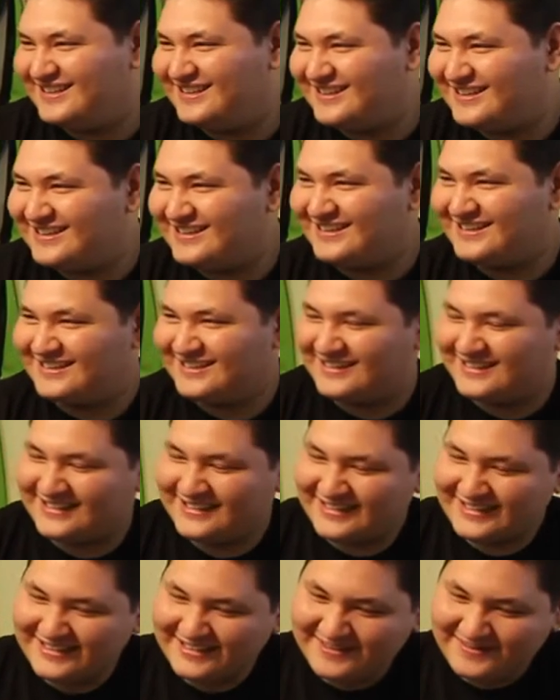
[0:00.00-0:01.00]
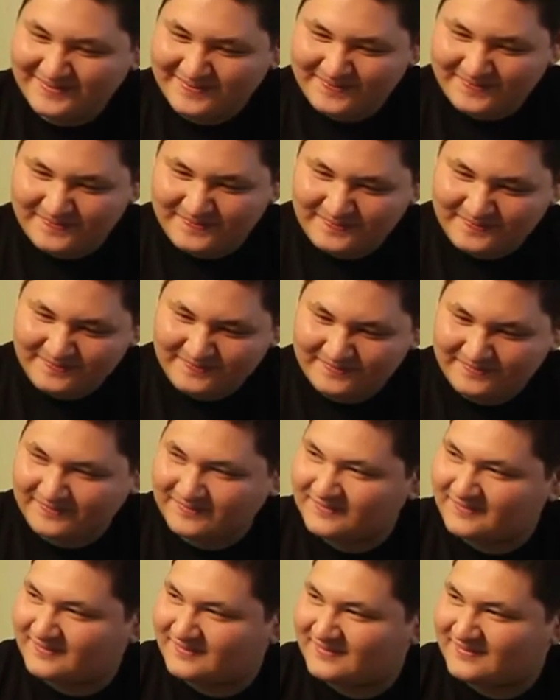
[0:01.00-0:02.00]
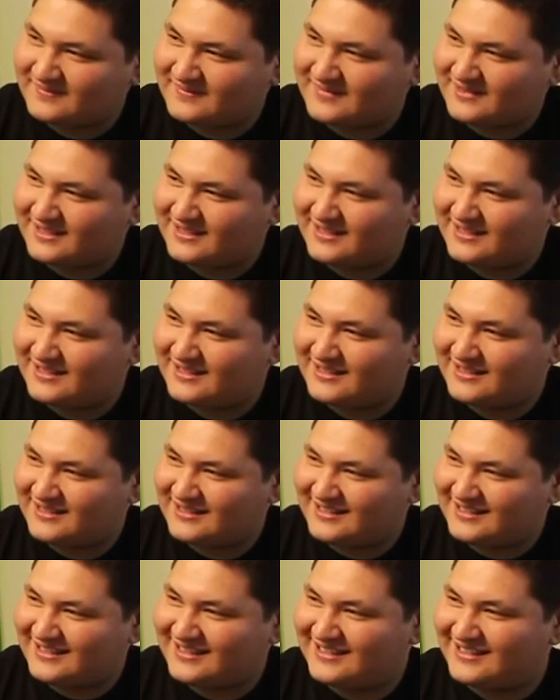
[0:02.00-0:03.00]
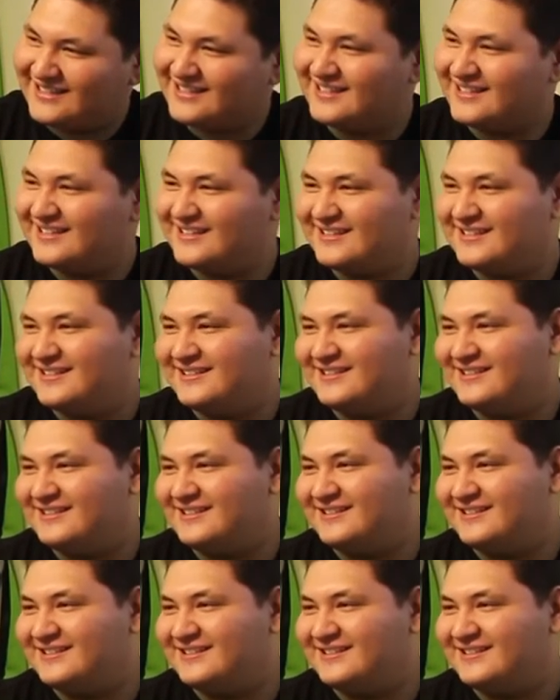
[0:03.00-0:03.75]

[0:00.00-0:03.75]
This person isn't speaking.